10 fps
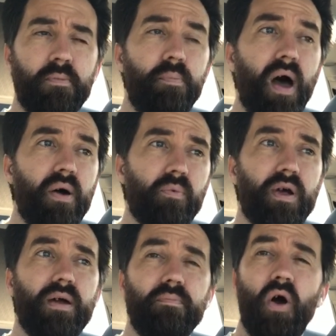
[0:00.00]
But
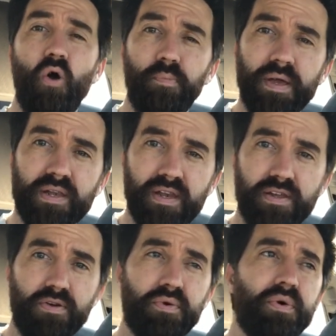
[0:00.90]
what I'm hoping to
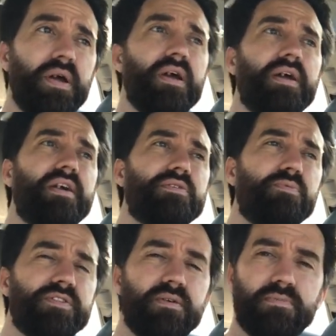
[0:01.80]
do is
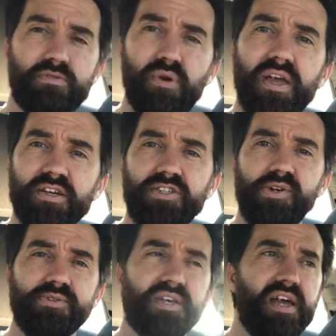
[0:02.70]
once I'm 3
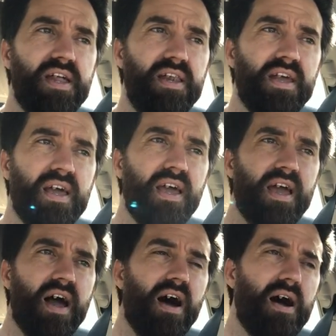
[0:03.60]
issues in,
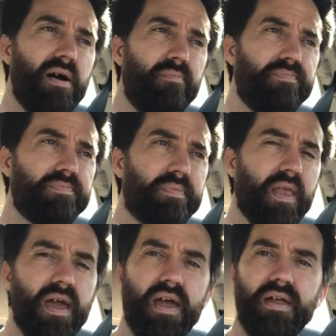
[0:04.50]

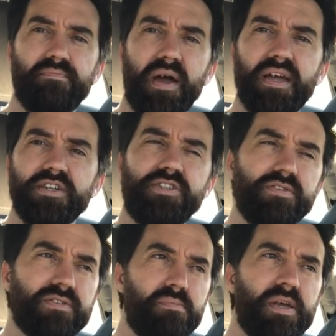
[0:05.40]
and by
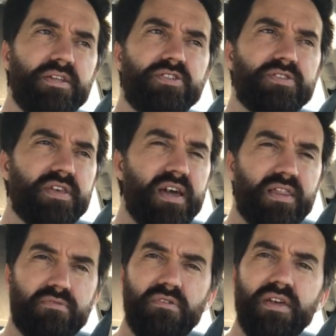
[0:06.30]
issues I mean just like
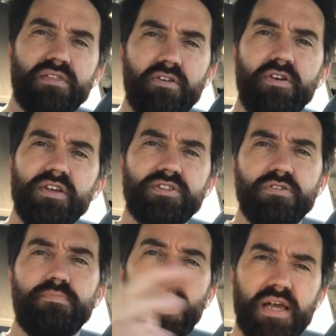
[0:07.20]
3
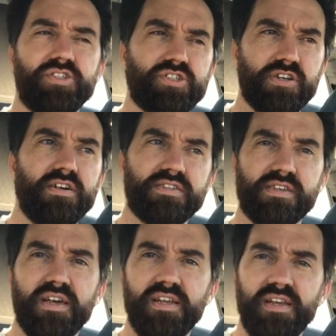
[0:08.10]
32-page chunks
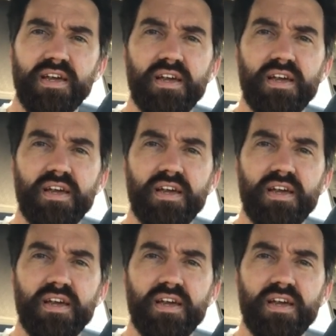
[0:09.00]
in,